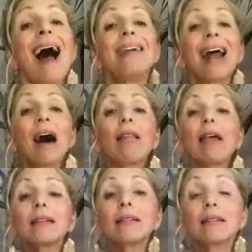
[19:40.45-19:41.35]
And now
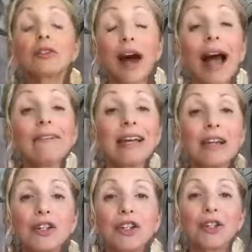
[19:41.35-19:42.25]
let's dive
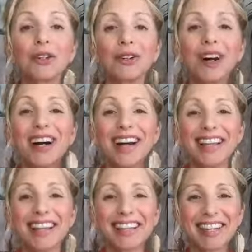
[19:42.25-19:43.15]
into
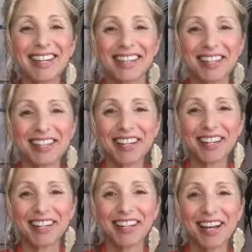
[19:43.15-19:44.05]
these
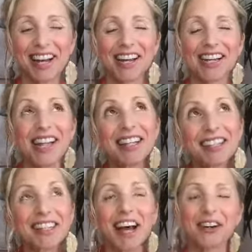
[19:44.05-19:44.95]
instant
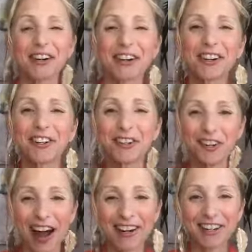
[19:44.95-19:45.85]
insider
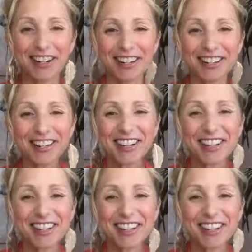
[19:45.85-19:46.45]
strategies.